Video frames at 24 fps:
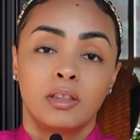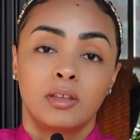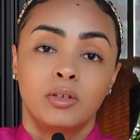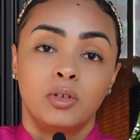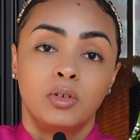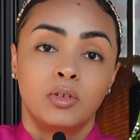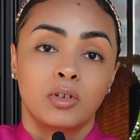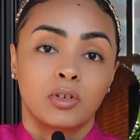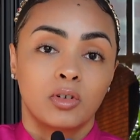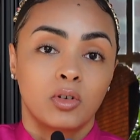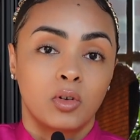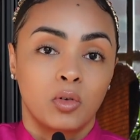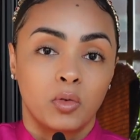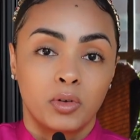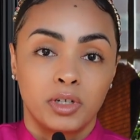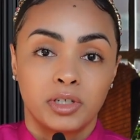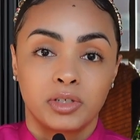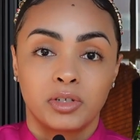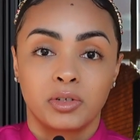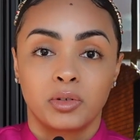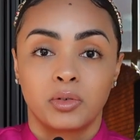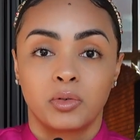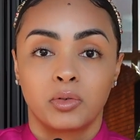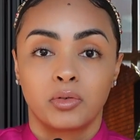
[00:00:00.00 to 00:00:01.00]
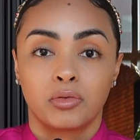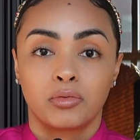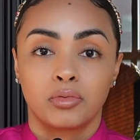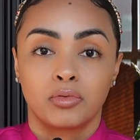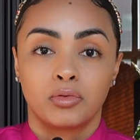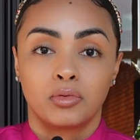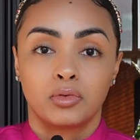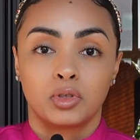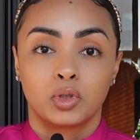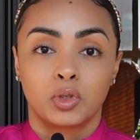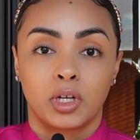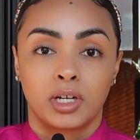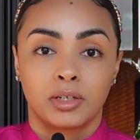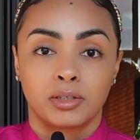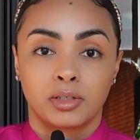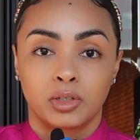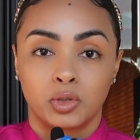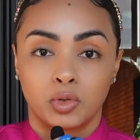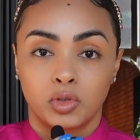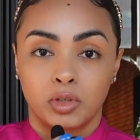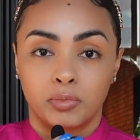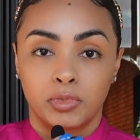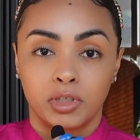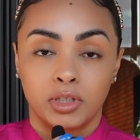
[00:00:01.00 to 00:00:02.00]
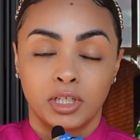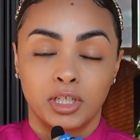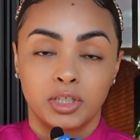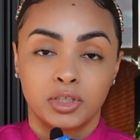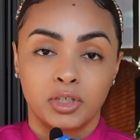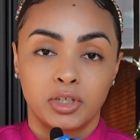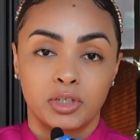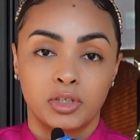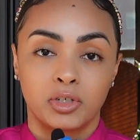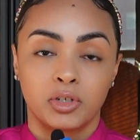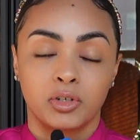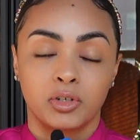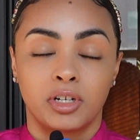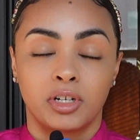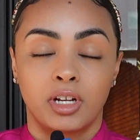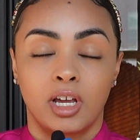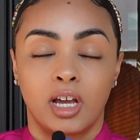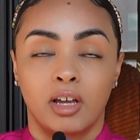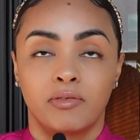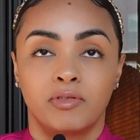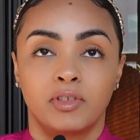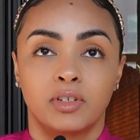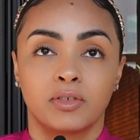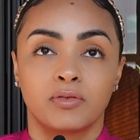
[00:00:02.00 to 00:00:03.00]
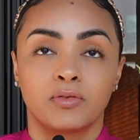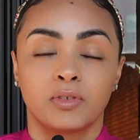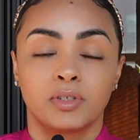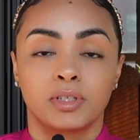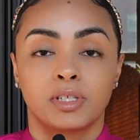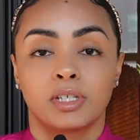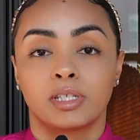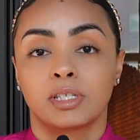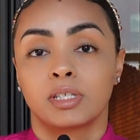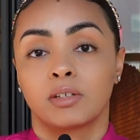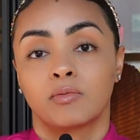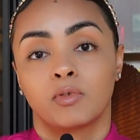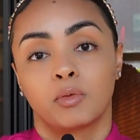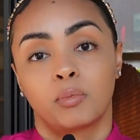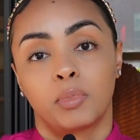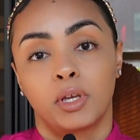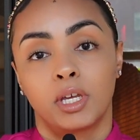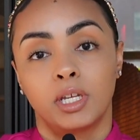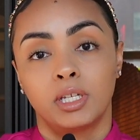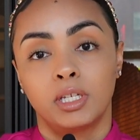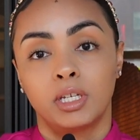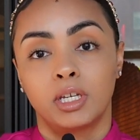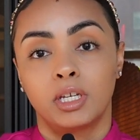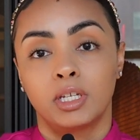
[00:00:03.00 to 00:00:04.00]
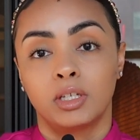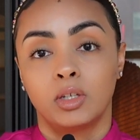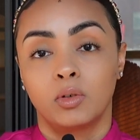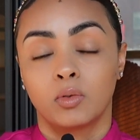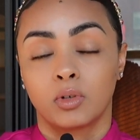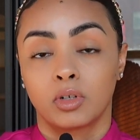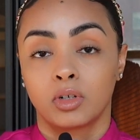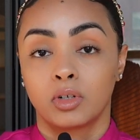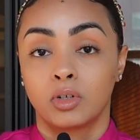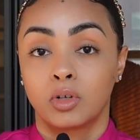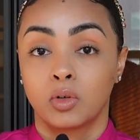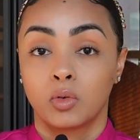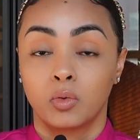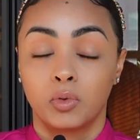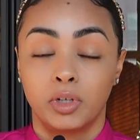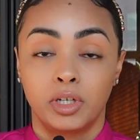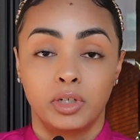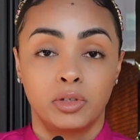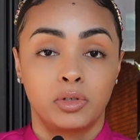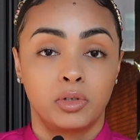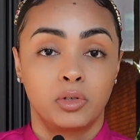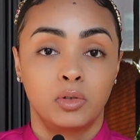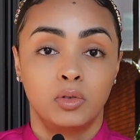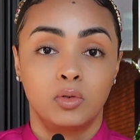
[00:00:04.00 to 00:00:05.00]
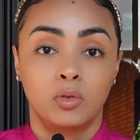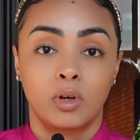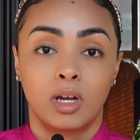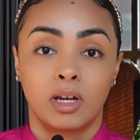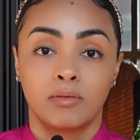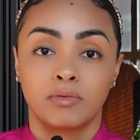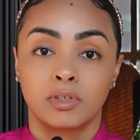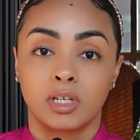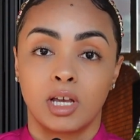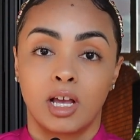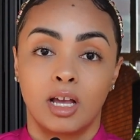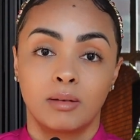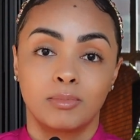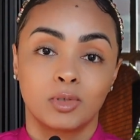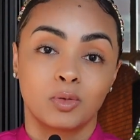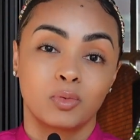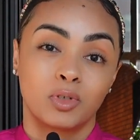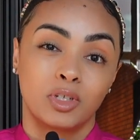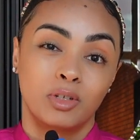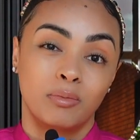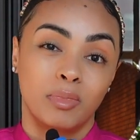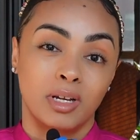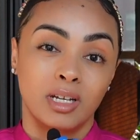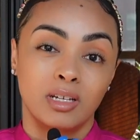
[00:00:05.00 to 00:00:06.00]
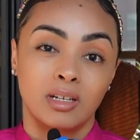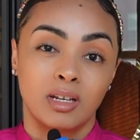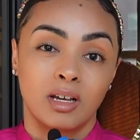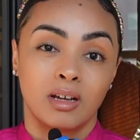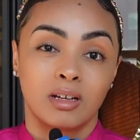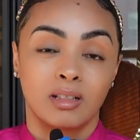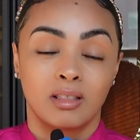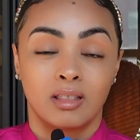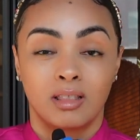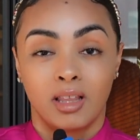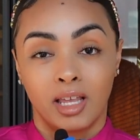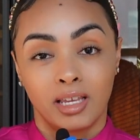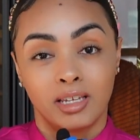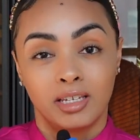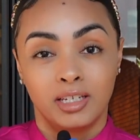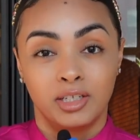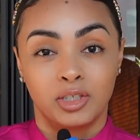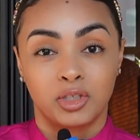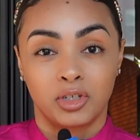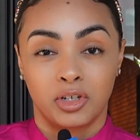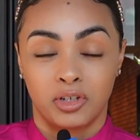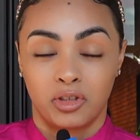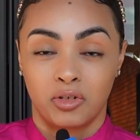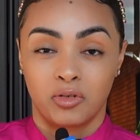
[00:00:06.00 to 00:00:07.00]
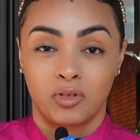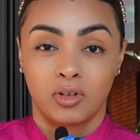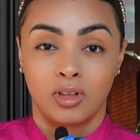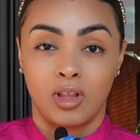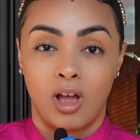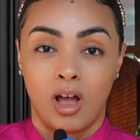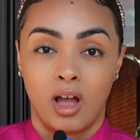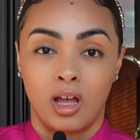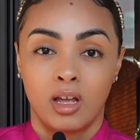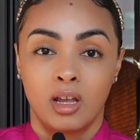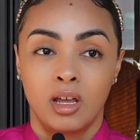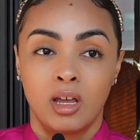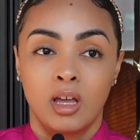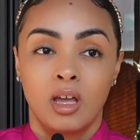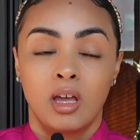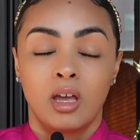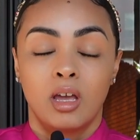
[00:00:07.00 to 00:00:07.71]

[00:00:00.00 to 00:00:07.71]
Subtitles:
You're going to go through trials and tribulations. to have differences of opinion. You're going to have times where you might not like each other a lot.